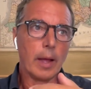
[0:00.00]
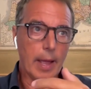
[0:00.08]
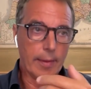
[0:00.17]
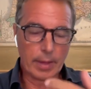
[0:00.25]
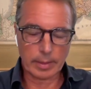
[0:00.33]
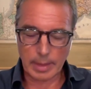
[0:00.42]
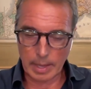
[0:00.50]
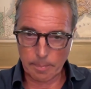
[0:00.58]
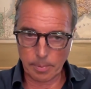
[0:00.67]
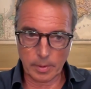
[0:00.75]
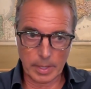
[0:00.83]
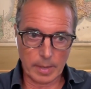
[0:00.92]
and that they
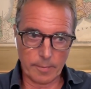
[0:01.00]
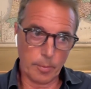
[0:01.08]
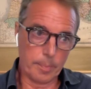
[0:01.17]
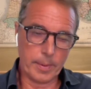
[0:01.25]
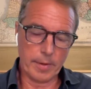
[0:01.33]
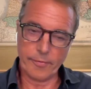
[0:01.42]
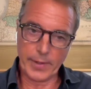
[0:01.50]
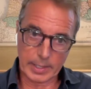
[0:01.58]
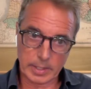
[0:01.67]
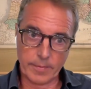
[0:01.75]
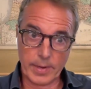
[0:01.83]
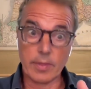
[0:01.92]
believe would be
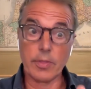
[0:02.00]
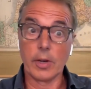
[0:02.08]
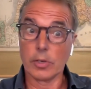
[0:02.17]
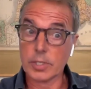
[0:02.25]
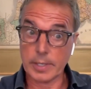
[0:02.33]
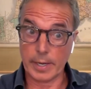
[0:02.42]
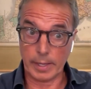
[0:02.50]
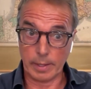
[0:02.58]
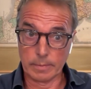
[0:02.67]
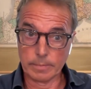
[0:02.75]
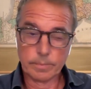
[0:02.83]
effective in their city.